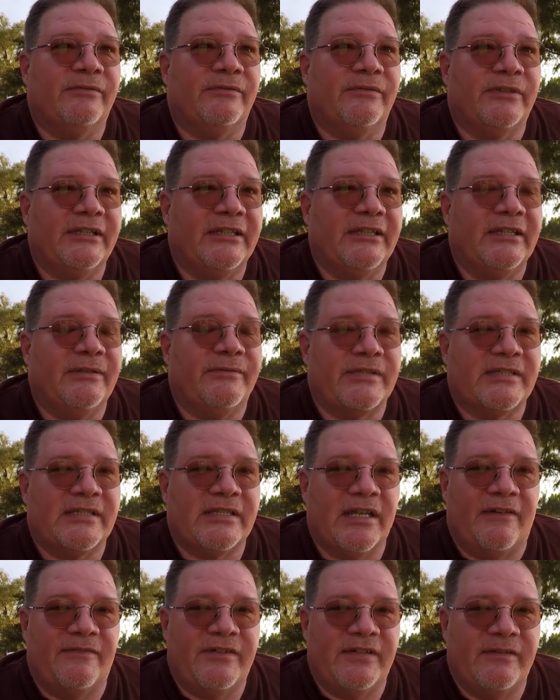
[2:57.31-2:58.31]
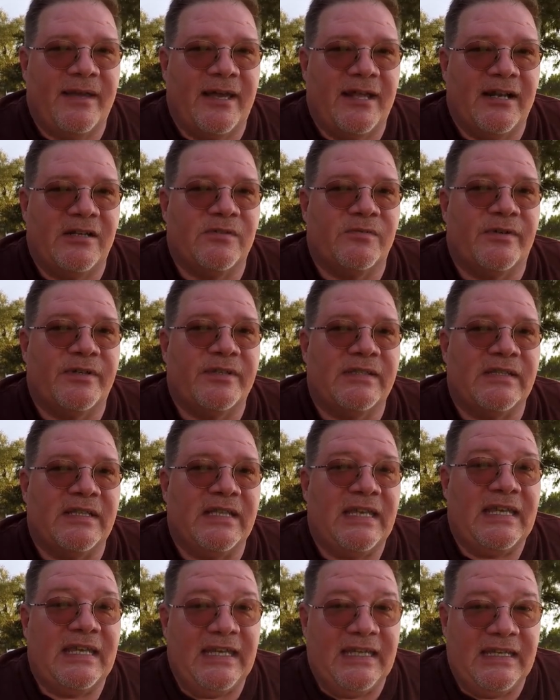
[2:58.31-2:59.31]
really was tough to manage was
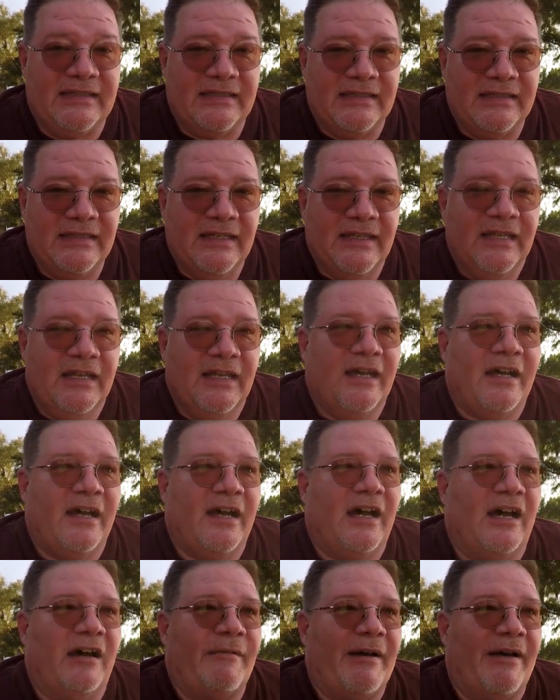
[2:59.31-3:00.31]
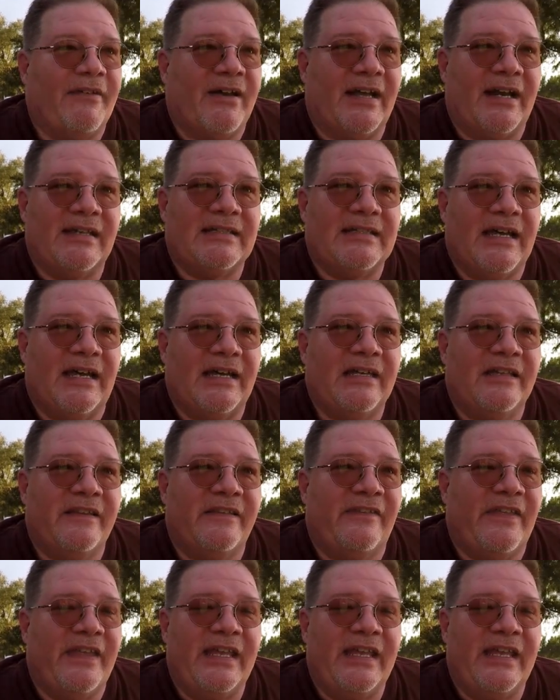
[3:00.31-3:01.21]
the heat. Um, I've got to tell you that the